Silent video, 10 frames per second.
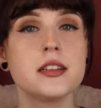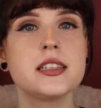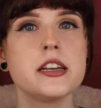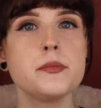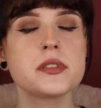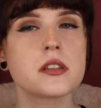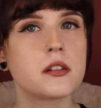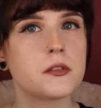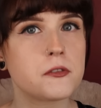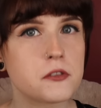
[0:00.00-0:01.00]
Tips
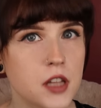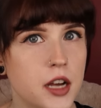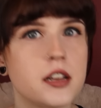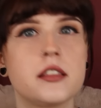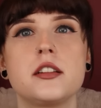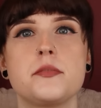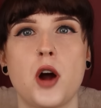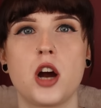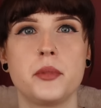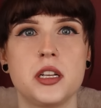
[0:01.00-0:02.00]
flooded the
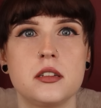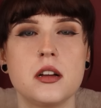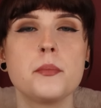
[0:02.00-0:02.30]
department,